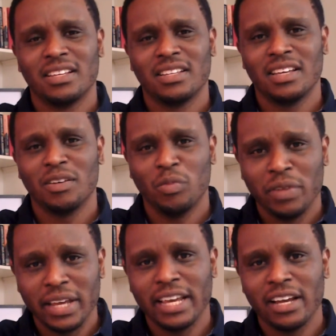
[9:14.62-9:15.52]
That
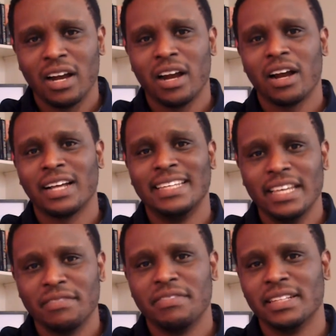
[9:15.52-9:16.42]
we are
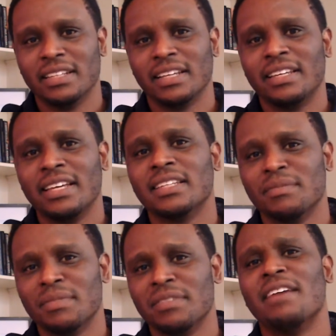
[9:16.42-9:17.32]
given the kingdom
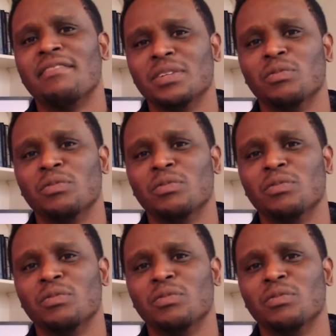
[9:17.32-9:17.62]
of heaven.